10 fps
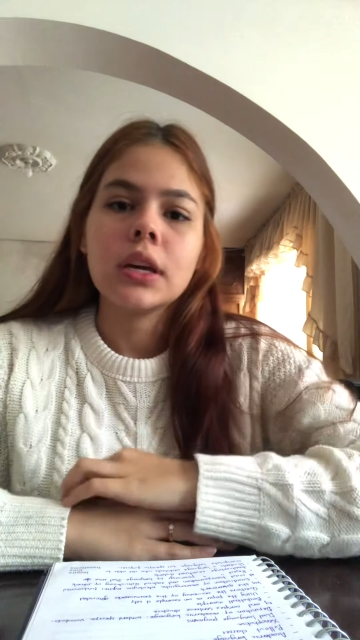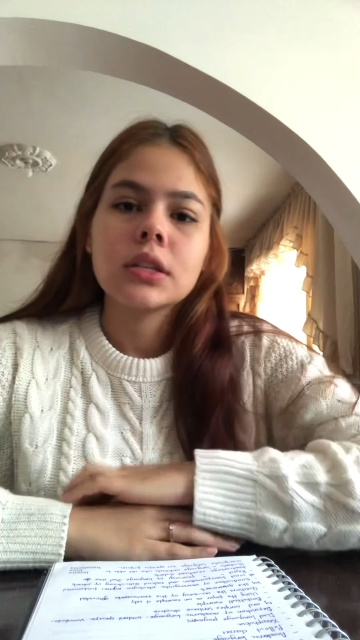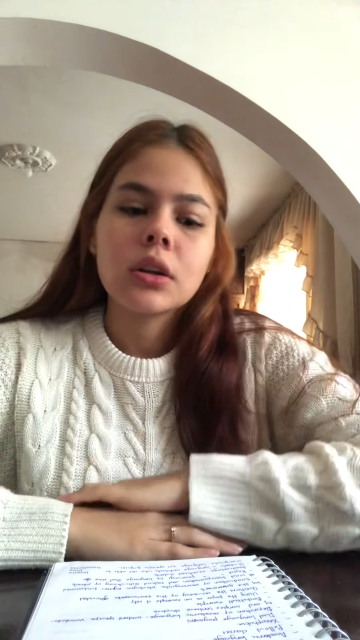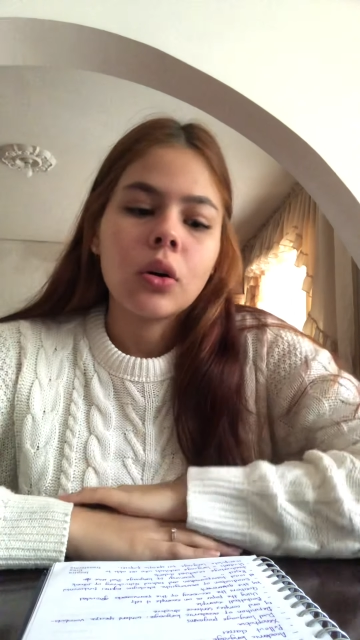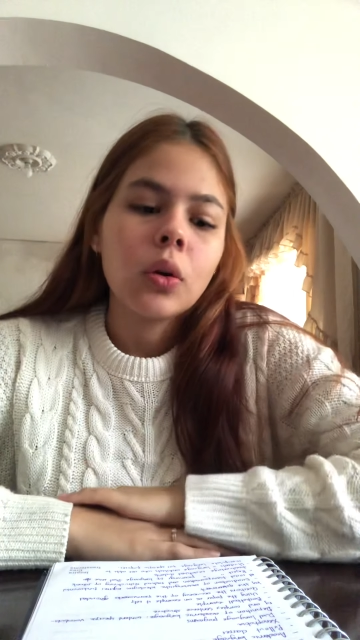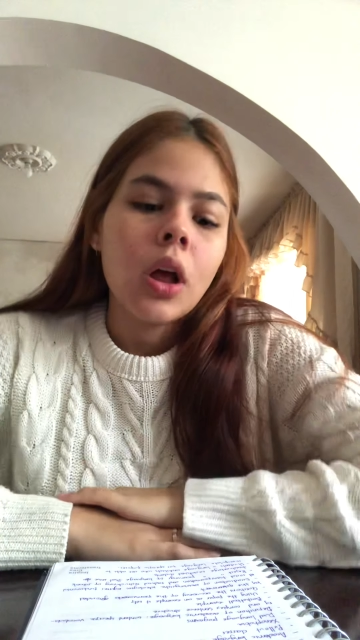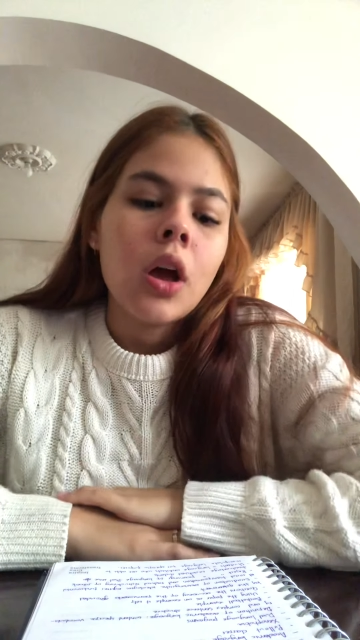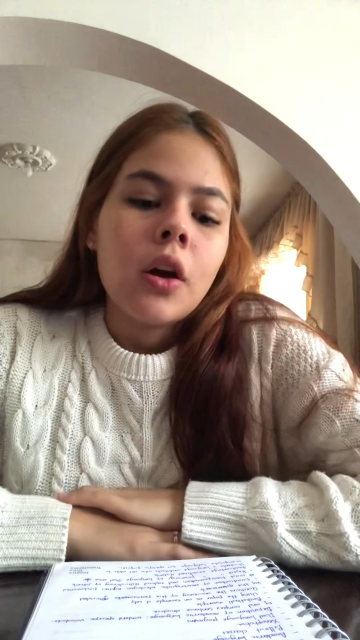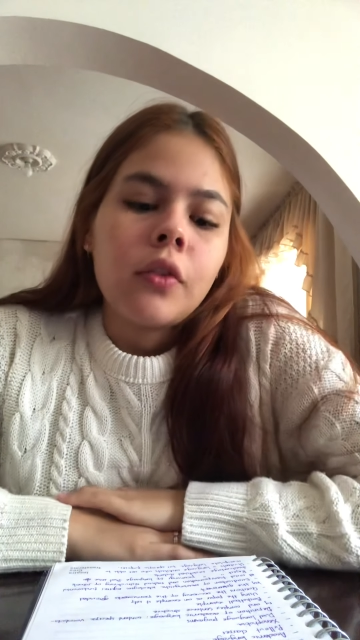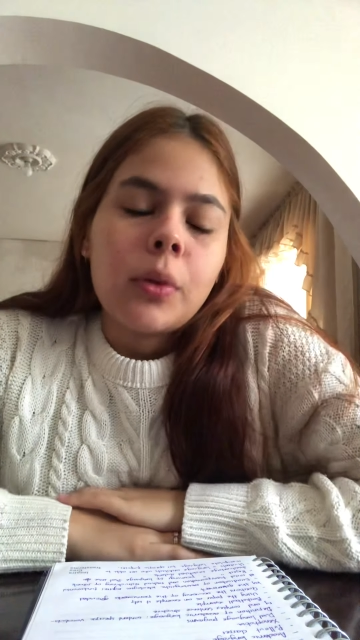is called
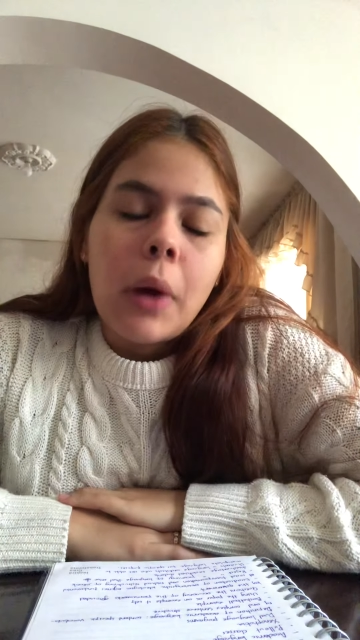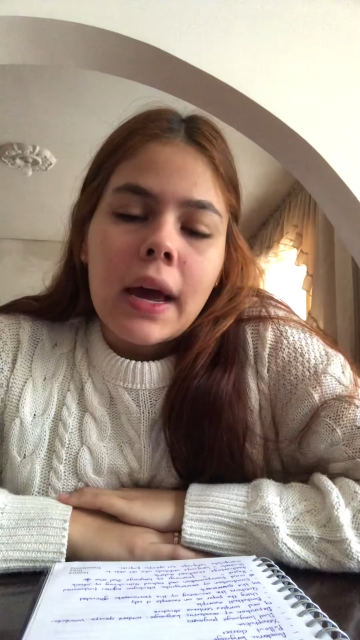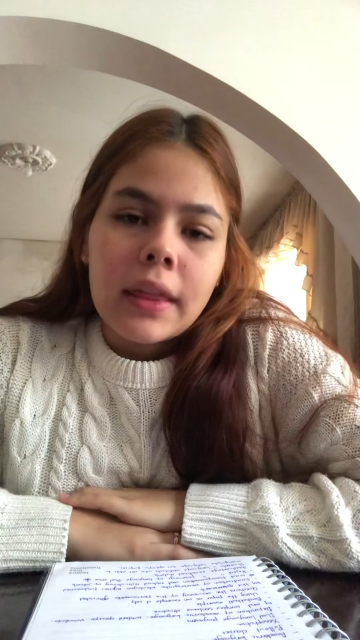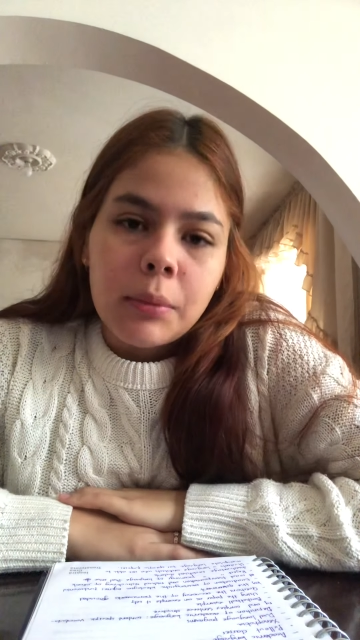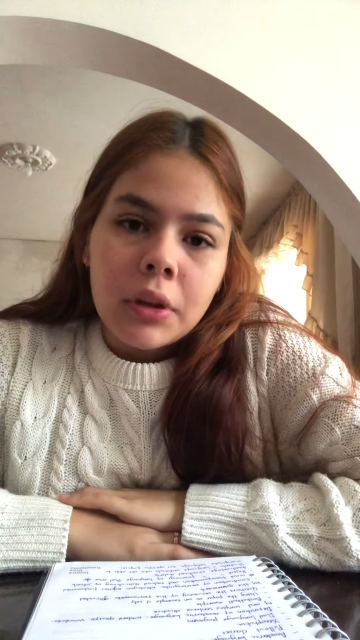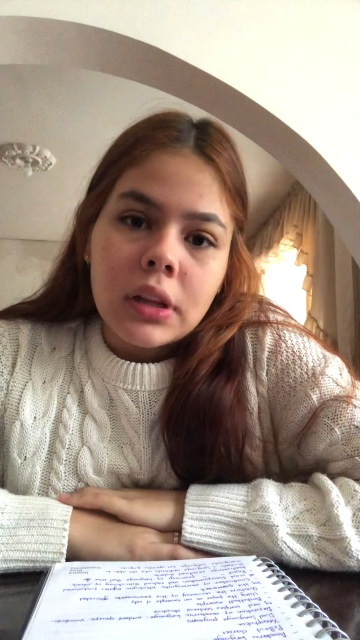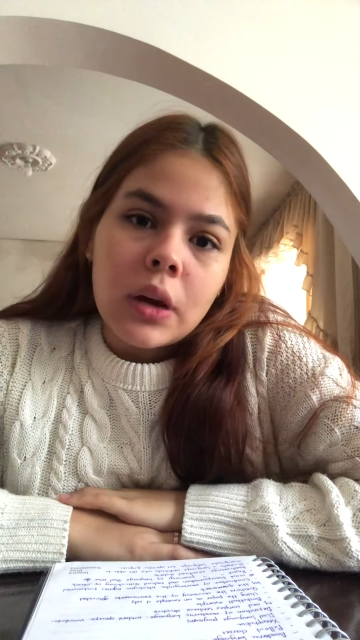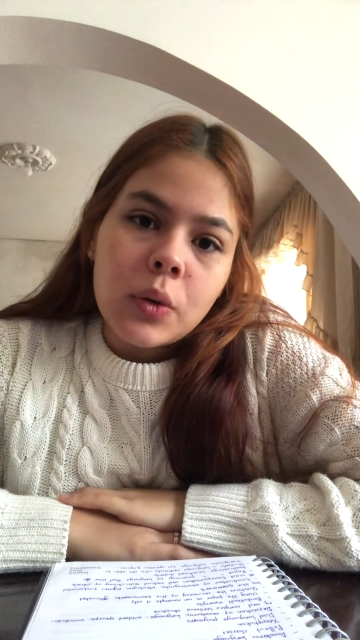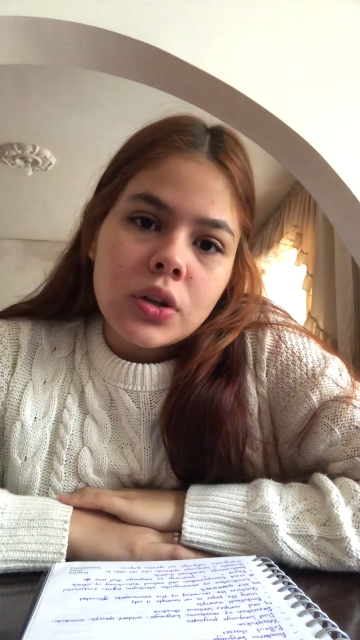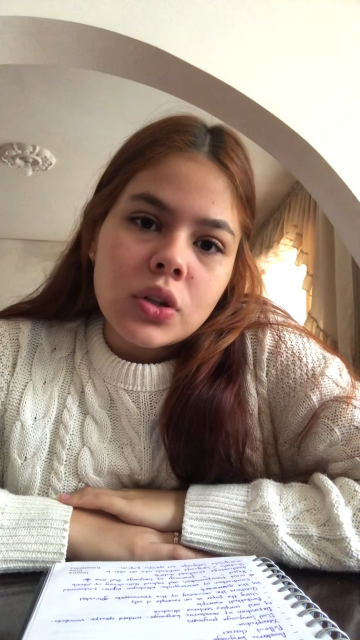From Academic
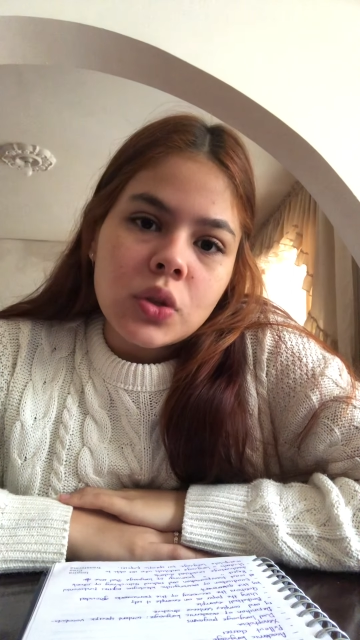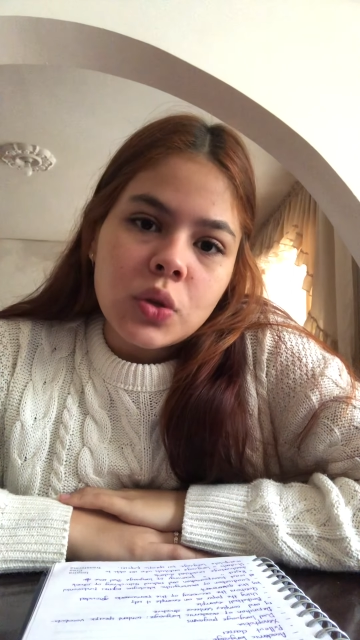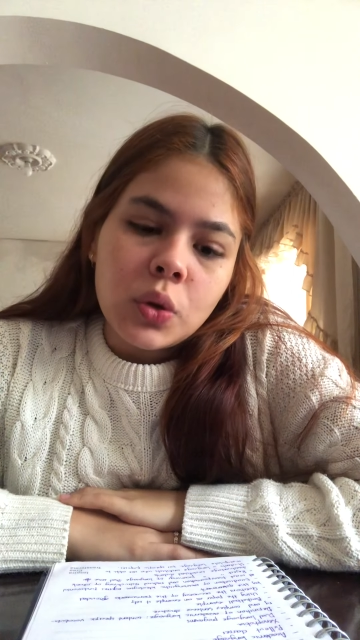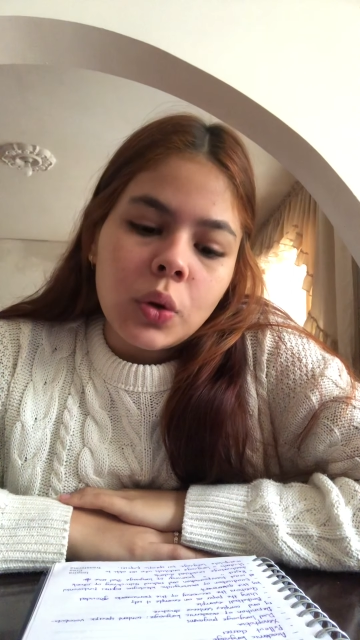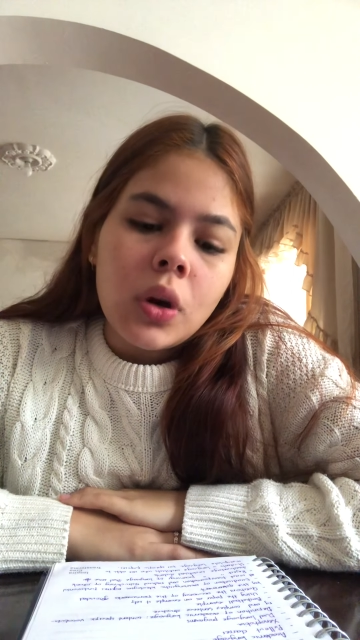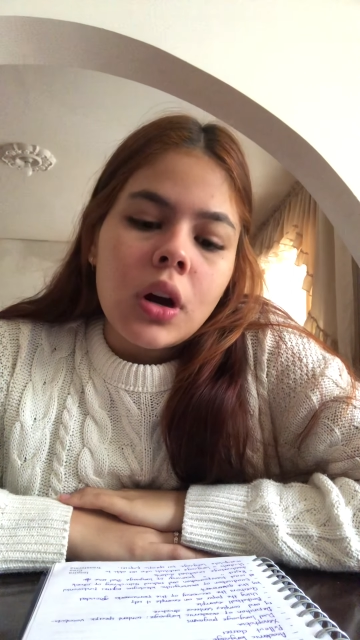Language to